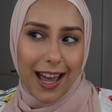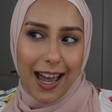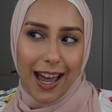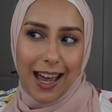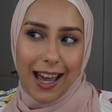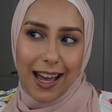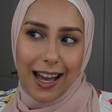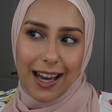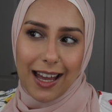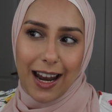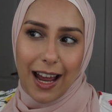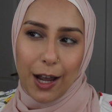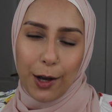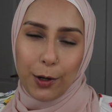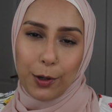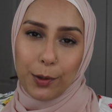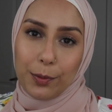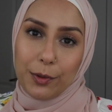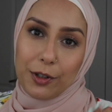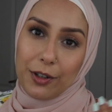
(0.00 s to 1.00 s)
and I
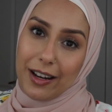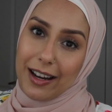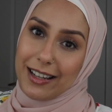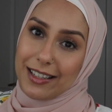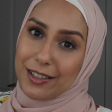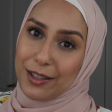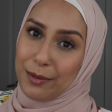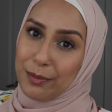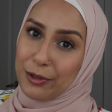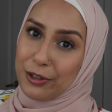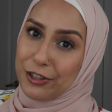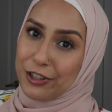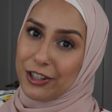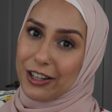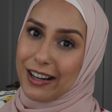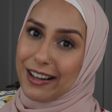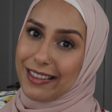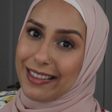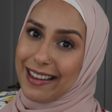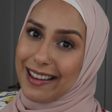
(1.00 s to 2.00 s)
hope you guys
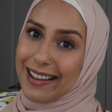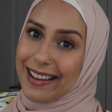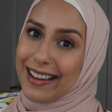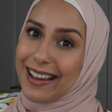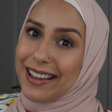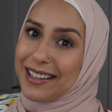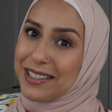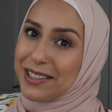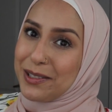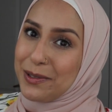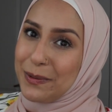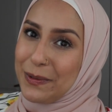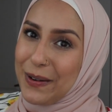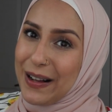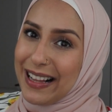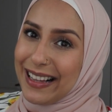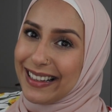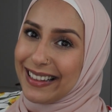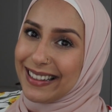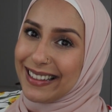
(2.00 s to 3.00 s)
appreciate that as
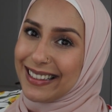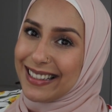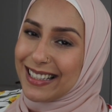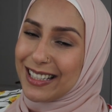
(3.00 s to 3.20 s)
well.